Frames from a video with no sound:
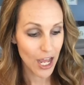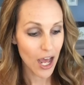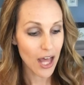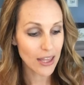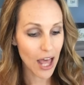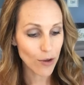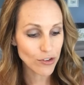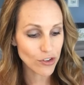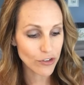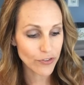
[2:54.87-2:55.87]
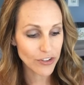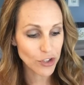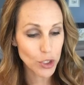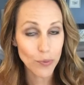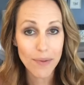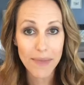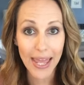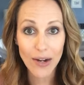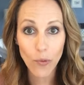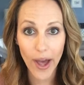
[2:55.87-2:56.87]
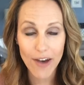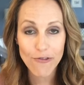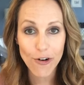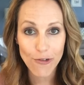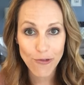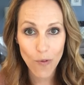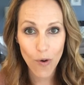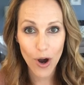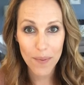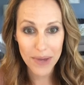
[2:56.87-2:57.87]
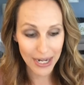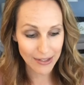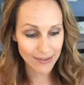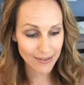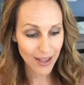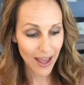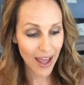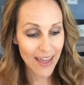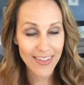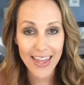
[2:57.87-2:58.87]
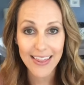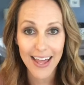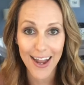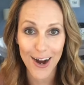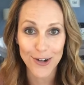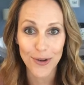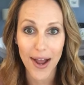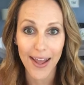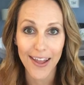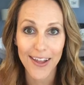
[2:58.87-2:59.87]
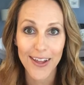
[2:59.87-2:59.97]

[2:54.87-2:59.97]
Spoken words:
Allow surface to remain wet for 4 minutes and then let air dry.